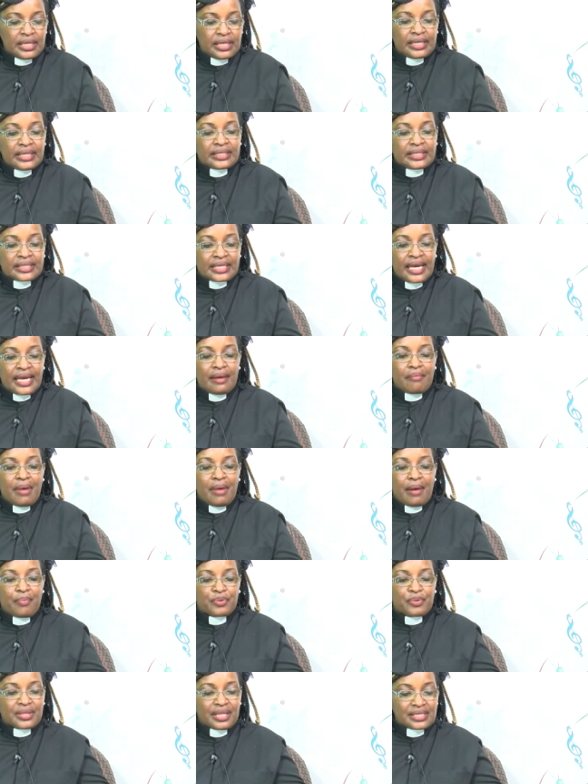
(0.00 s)
it came
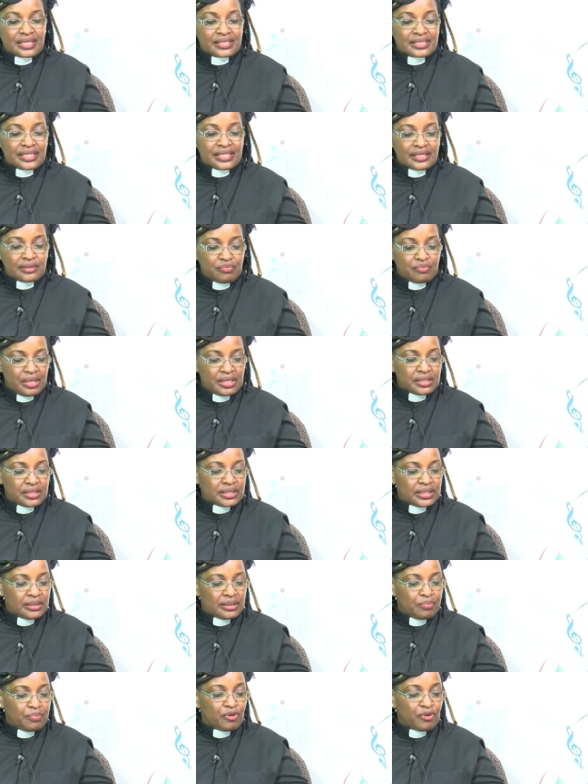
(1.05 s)
up with a statement
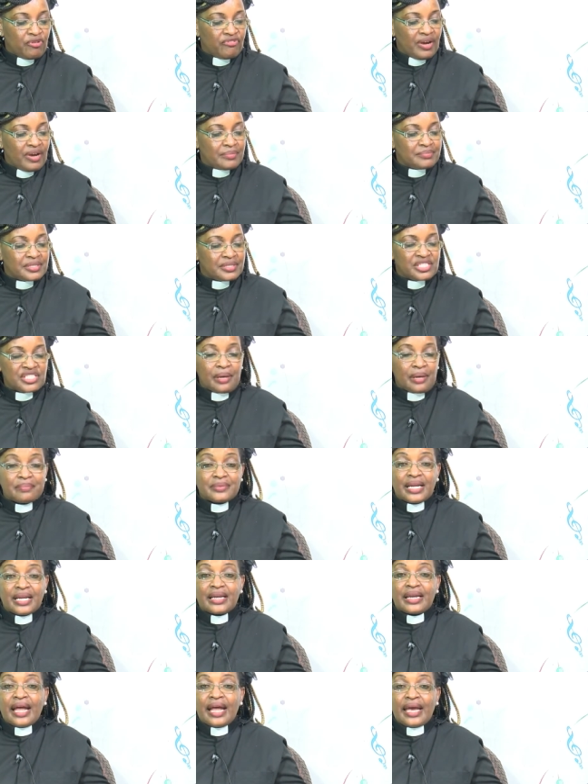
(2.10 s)
in Proverbs
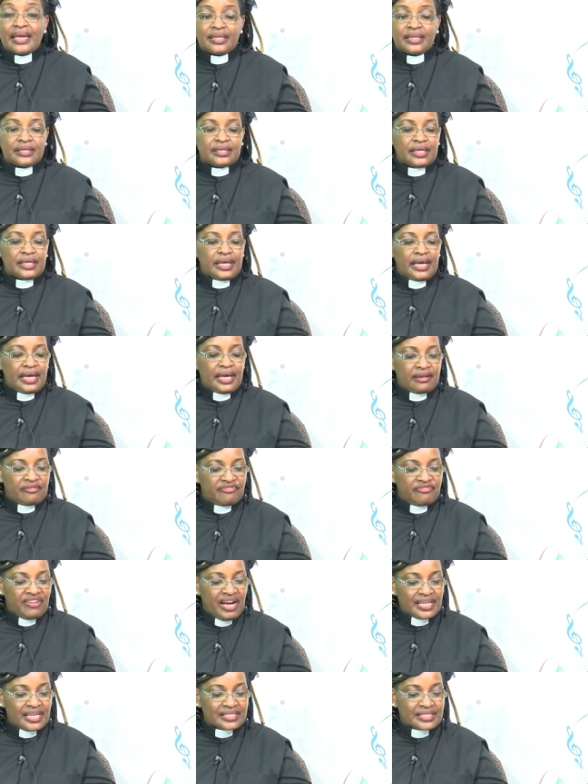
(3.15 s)
chapter 9 and
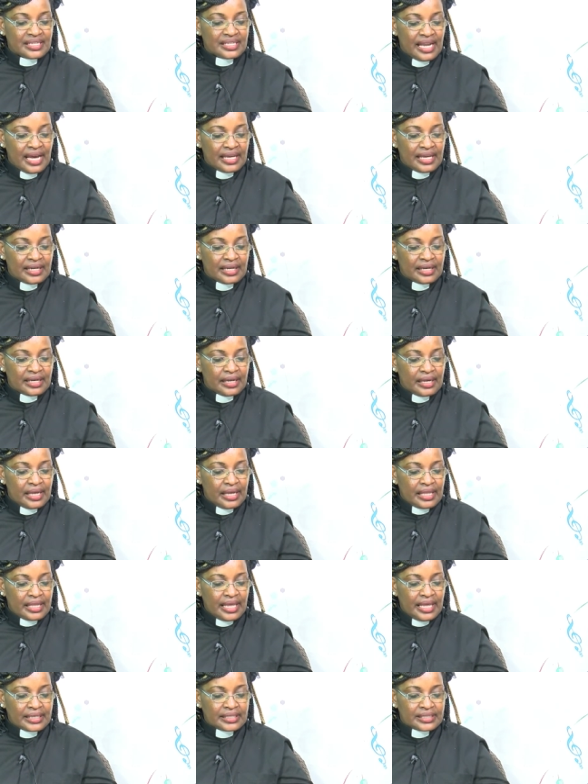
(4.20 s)
verse 9
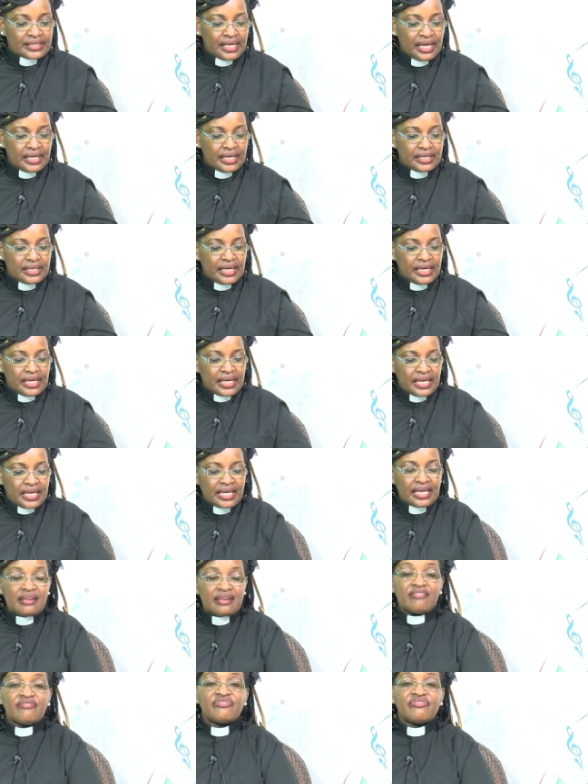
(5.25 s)
that said,
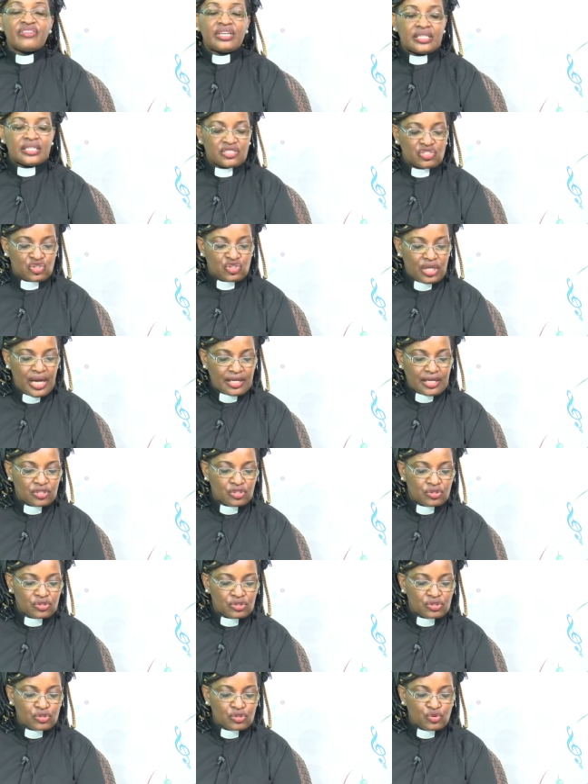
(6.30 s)
Give
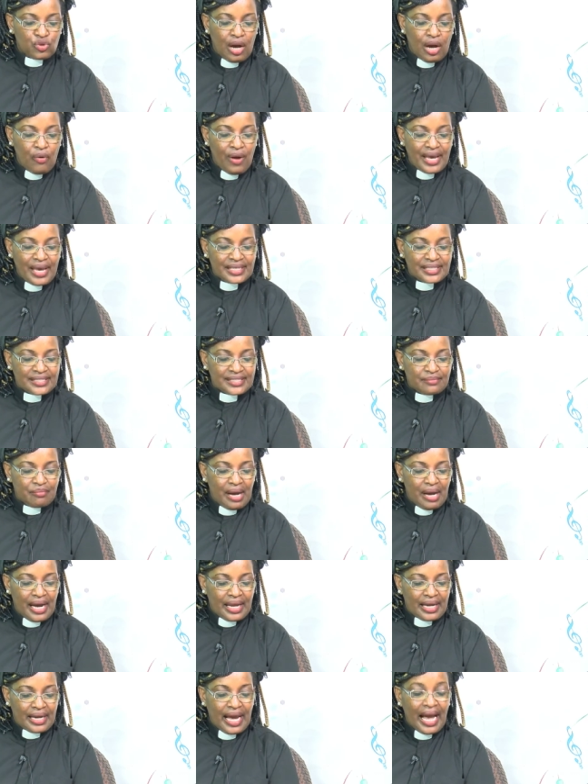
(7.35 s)
instructions to a wise
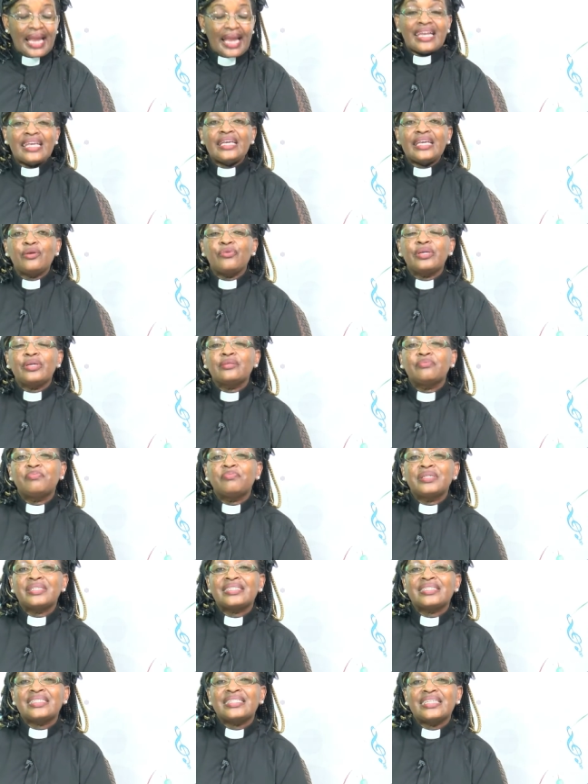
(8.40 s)
man, and he will be
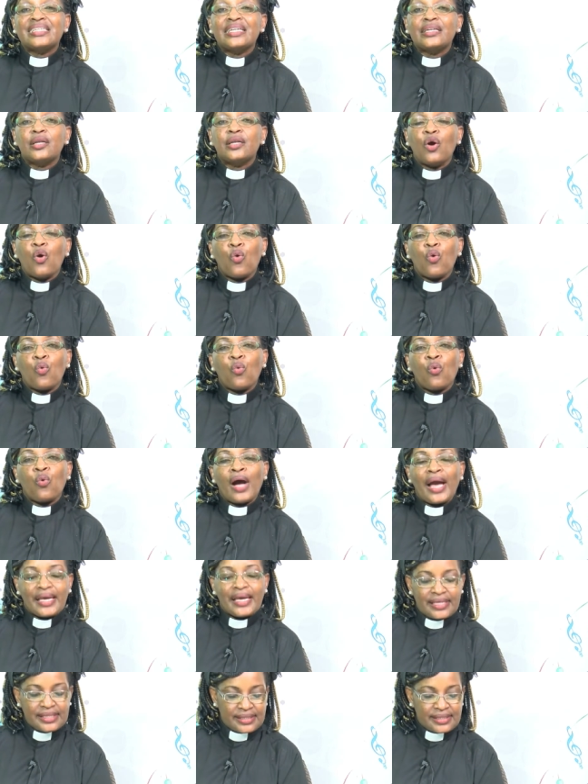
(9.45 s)
still
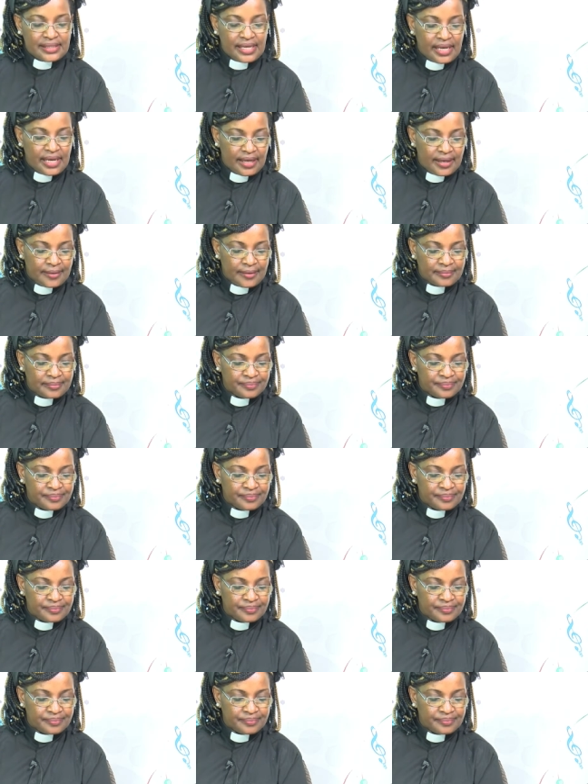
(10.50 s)
wiser.